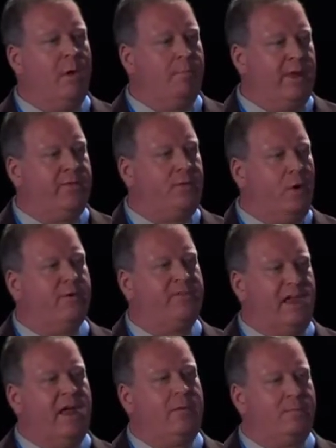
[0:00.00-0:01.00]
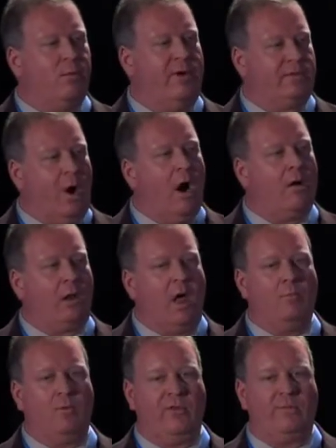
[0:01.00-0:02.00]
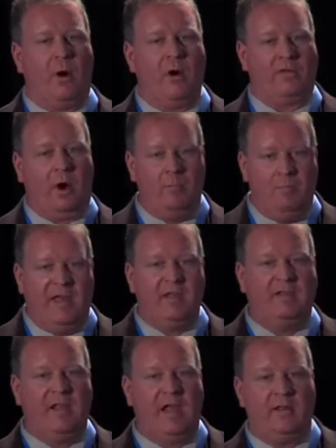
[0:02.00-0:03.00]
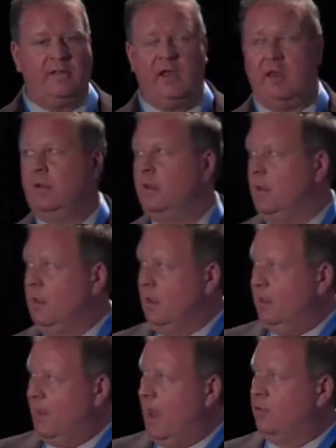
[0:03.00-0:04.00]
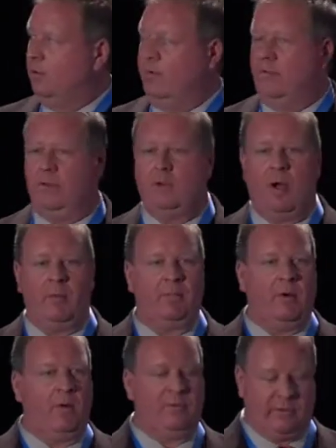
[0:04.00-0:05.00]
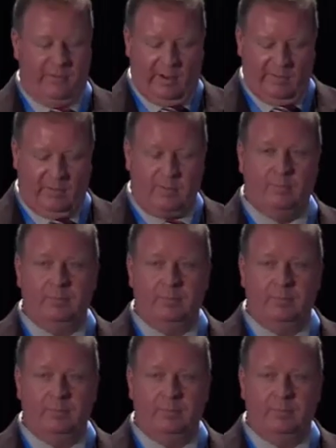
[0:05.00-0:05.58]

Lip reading: But those data points are a lot more sparse. Our biggest data set is actually the atomic bomb survivors.